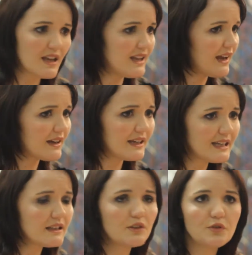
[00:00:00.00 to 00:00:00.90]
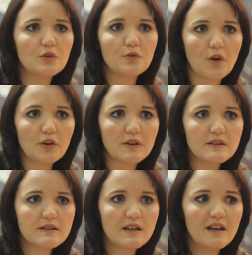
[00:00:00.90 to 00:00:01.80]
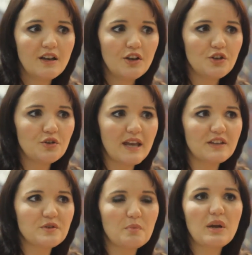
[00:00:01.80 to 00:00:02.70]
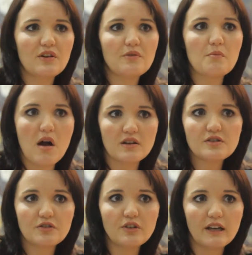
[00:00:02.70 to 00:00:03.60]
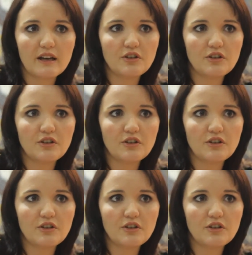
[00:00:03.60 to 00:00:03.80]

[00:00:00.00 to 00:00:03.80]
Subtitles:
And like anything, if you focus, you get to a period of mastery,